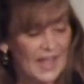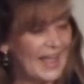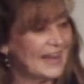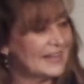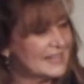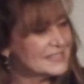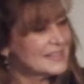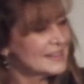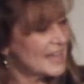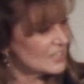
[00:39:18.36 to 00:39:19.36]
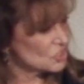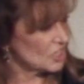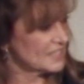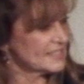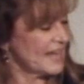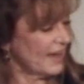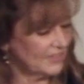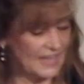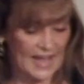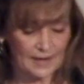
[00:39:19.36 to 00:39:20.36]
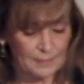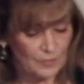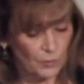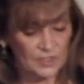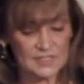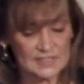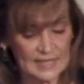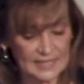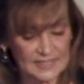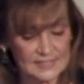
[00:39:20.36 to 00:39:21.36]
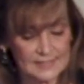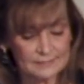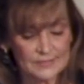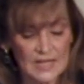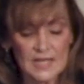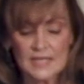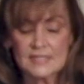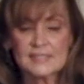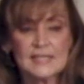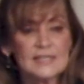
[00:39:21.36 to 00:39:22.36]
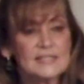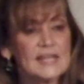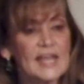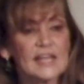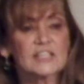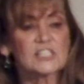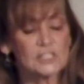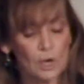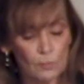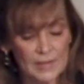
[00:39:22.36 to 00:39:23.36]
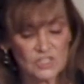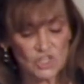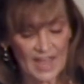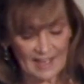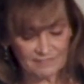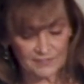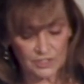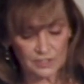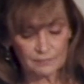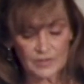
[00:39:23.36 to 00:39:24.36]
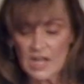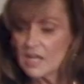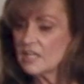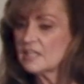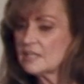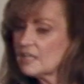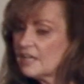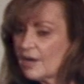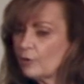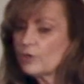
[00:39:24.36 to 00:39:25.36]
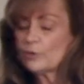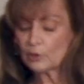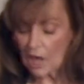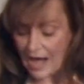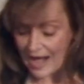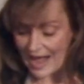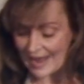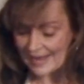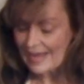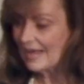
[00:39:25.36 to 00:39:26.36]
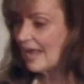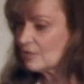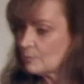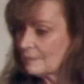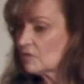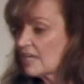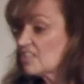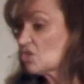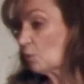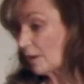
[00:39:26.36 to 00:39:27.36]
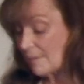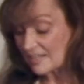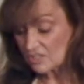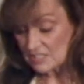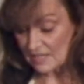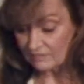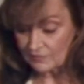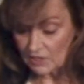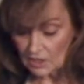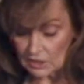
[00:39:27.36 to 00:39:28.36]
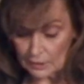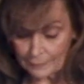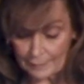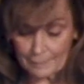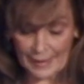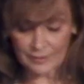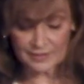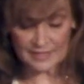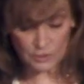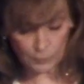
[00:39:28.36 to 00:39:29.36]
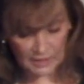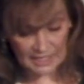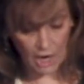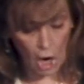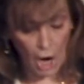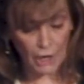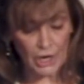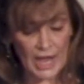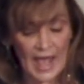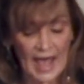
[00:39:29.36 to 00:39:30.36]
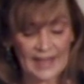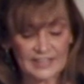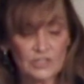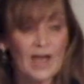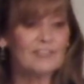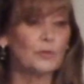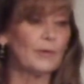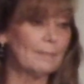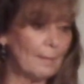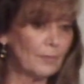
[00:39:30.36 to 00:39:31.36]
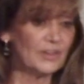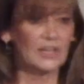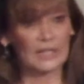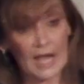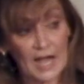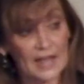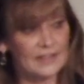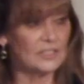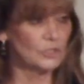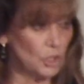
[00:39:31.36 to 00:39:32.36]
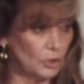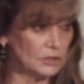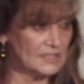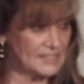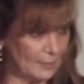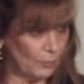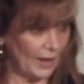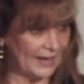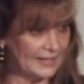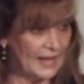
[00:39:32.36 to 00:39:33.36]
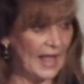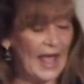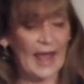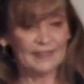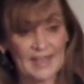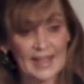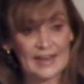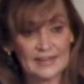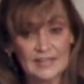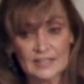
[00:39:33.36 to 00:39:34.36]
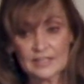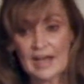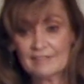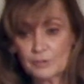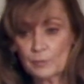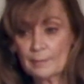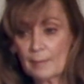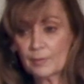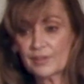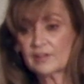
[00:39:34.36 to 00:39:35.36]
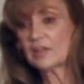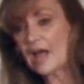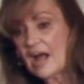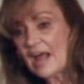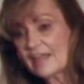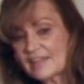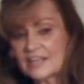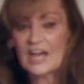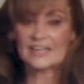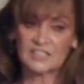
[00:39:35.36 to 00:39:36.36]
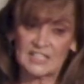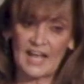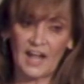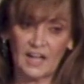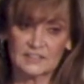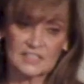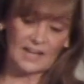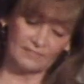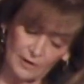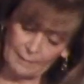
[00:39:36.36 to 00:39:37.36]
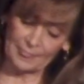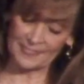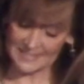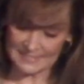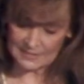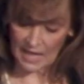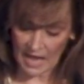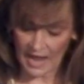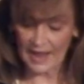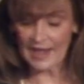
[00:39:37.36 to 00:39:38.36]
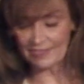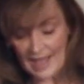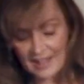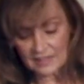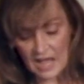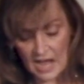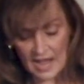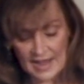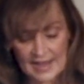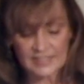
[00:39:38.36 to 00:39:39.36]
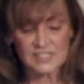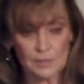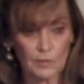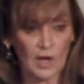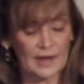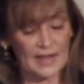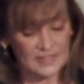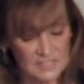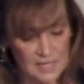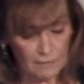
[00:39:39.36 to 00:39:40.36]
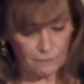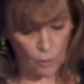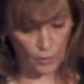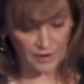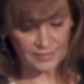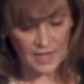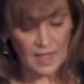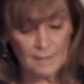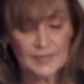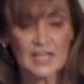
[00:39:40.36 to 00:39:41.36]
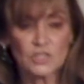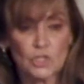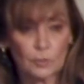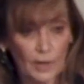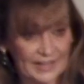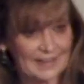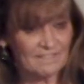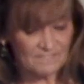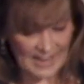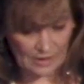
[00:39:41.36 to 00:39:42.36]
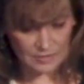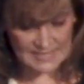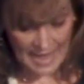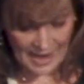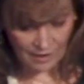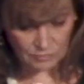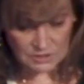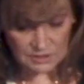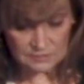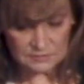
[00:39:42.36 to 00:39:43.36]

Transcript: And isn't that just how the enemy works, ladies? Sin takes so much effort. You, you know, you lie, and you because you want to make yourself look a little bit better than you really are and then you have to remember the lie that you told to someone and then you have to remember the lie that you had to tell to cover up this lie and that lie and so on and so forth because you don't want to get found out